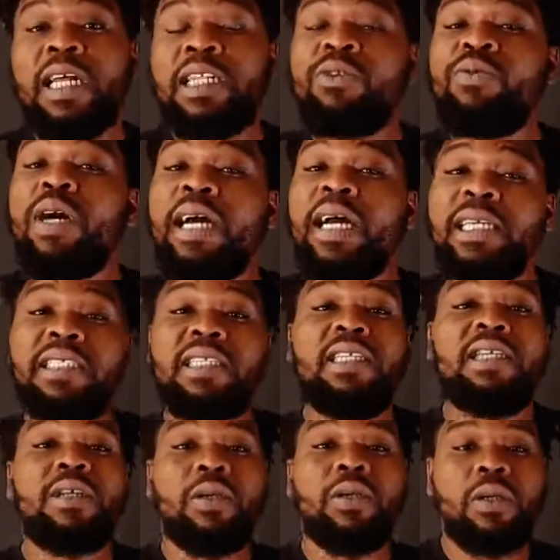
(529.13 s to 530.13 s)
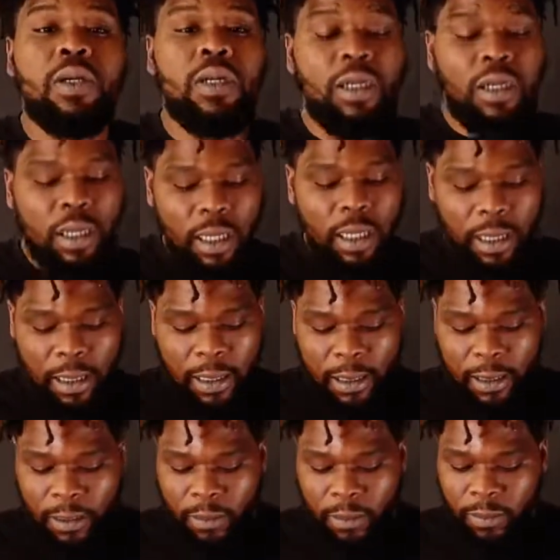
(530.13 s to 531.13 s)
I knew I had to heal.
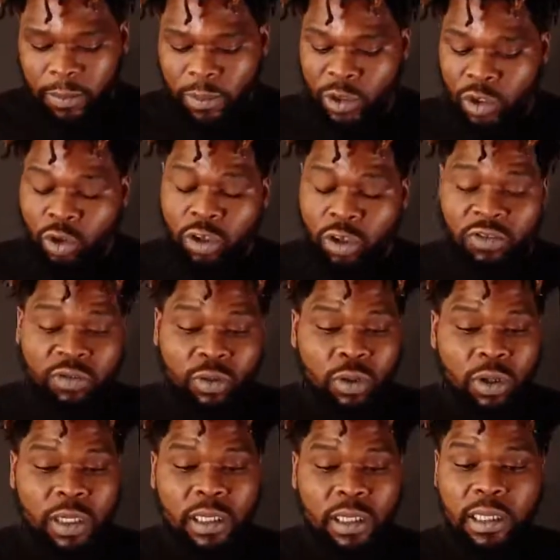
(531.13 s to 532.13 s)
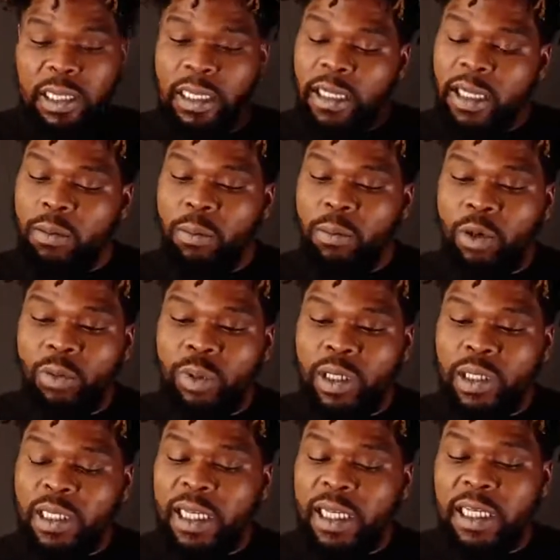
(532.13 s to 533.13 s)
George Floyd, in that
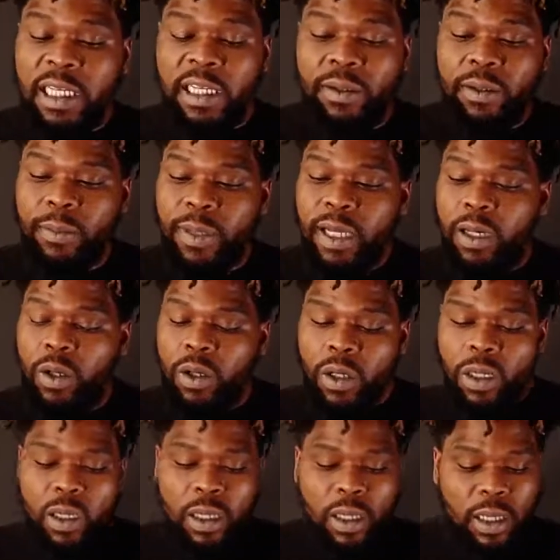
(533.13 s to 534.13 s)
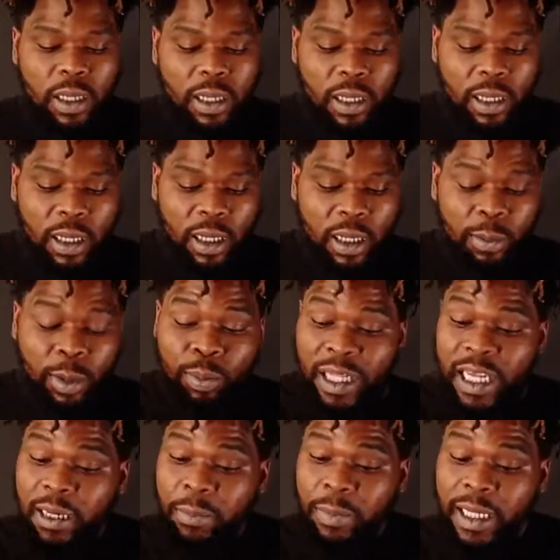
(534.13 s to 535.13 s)
moment, they didn't hear him out. I'm a
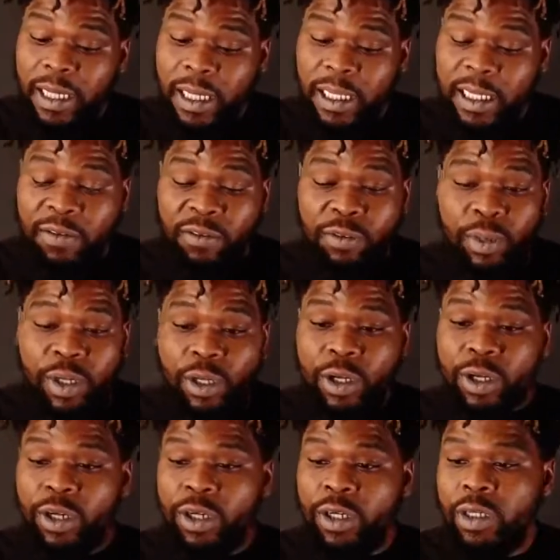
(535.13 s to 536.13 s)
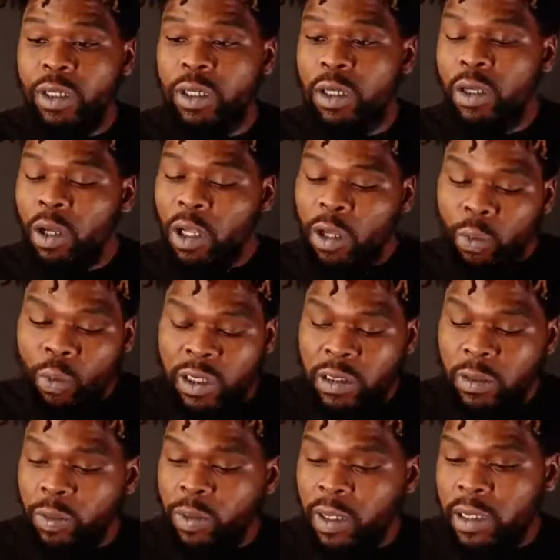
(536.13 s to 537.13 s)
black man, I ain't never been heard. And
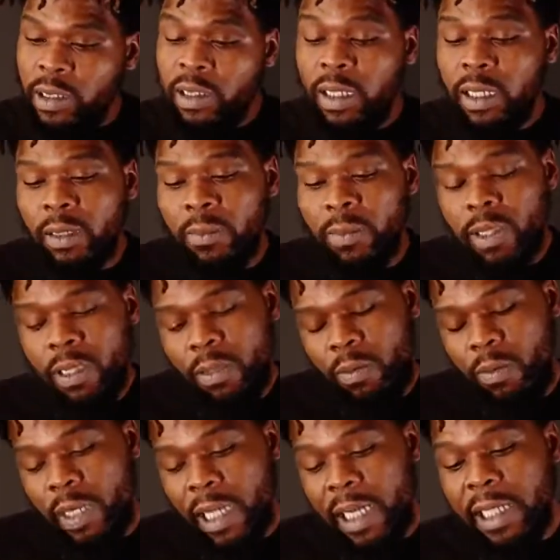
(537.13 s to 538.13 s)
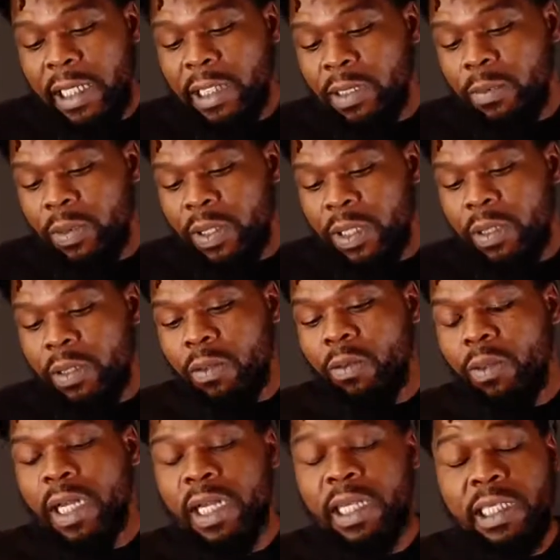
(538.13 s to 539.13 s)
once upon a time, and when I needed to be
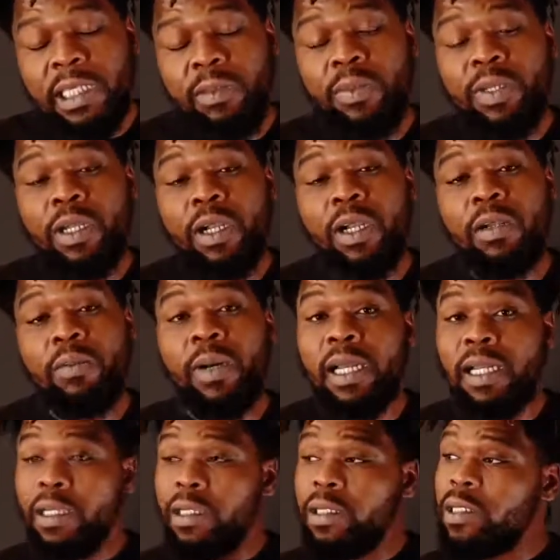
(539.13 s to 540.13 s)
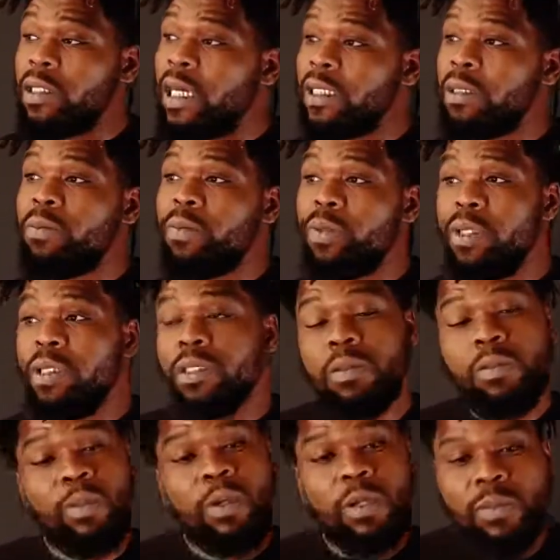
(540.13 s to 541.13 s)
heard by Stockton Police
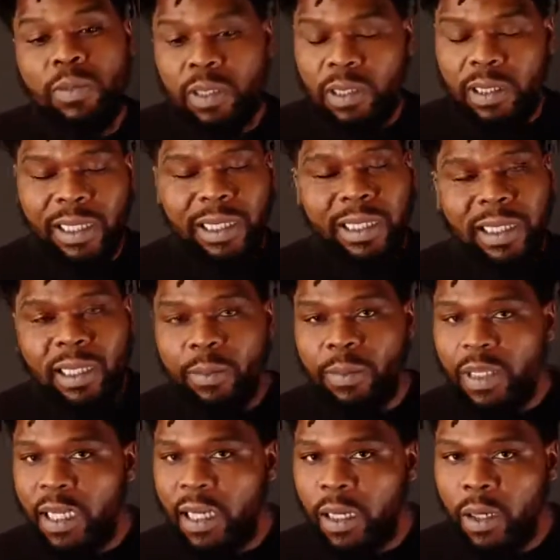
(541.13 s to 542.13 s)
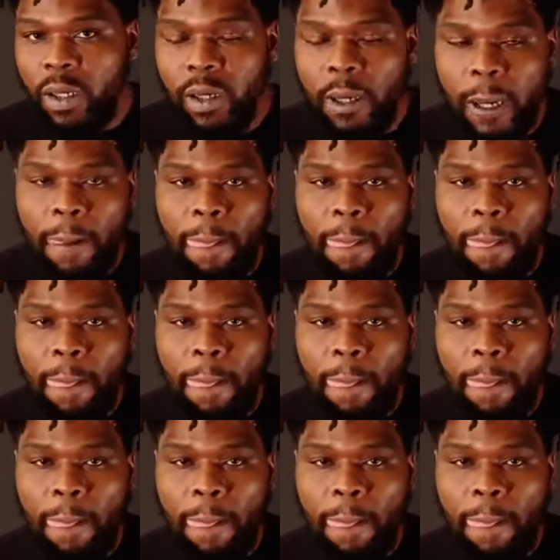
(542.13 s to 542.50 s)
Department, they didn't hear me out.